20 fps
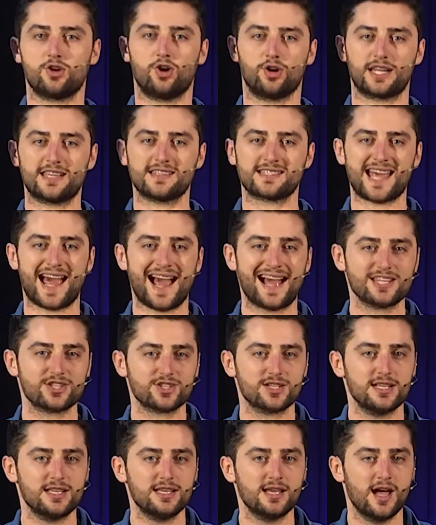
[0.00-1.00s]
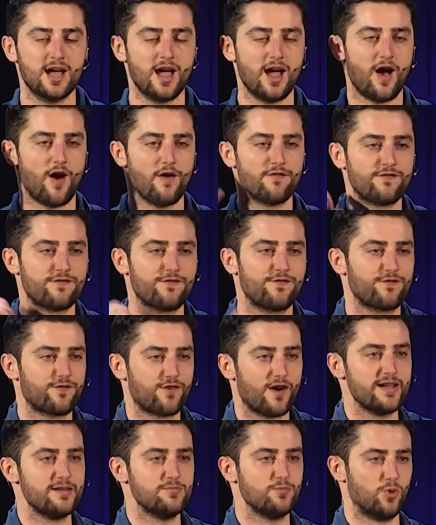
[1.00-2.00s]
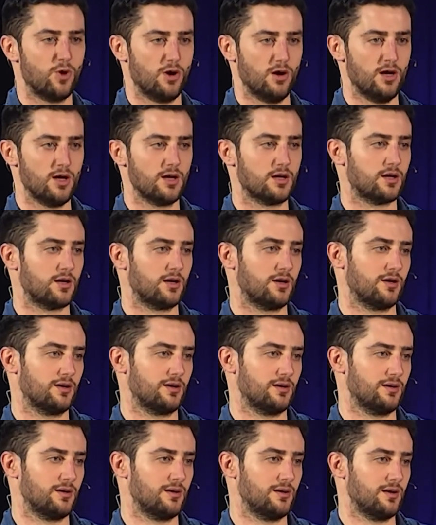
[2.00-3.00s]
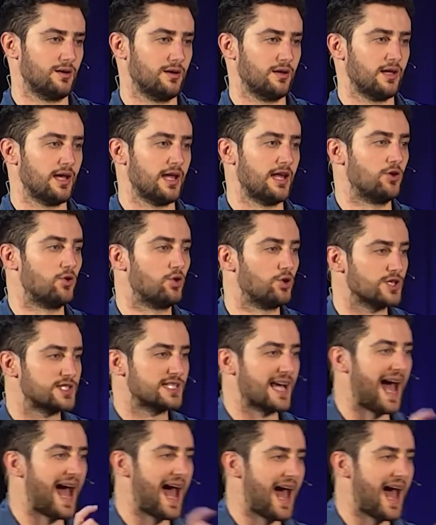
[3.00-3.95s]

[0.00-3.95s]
to God, it's actually a framework in order to